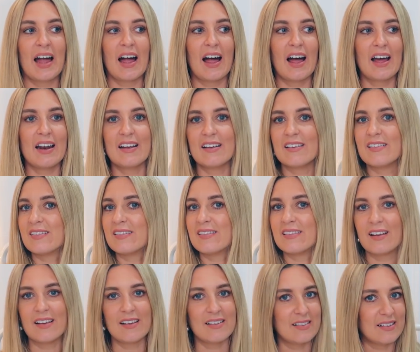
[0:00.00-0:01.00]
And
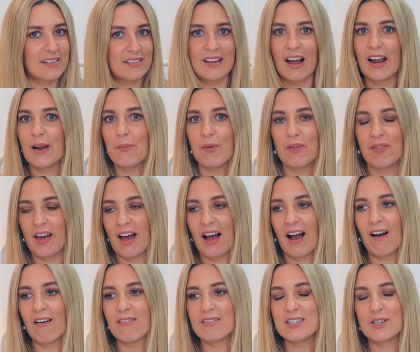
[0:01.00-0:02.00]
it's the same with the
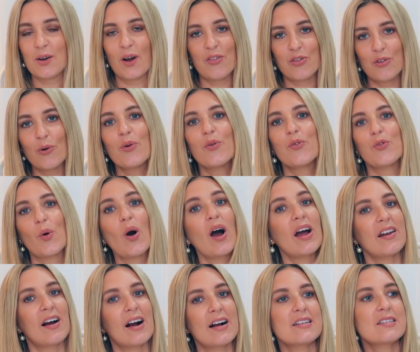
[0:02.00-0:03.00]
house. So I thought it was
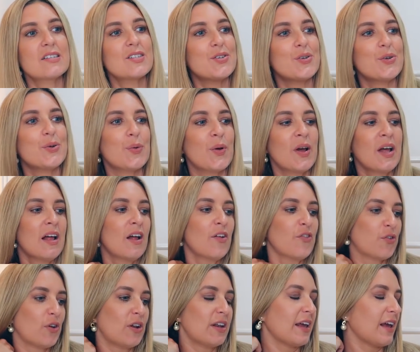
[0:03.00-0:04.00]
quite nice to
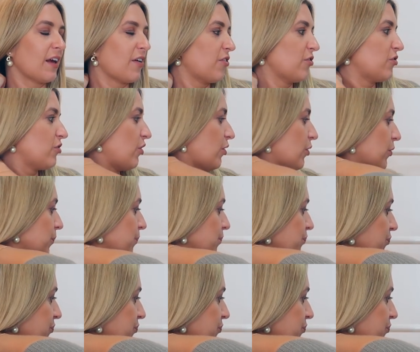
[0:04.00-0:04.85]
link the two.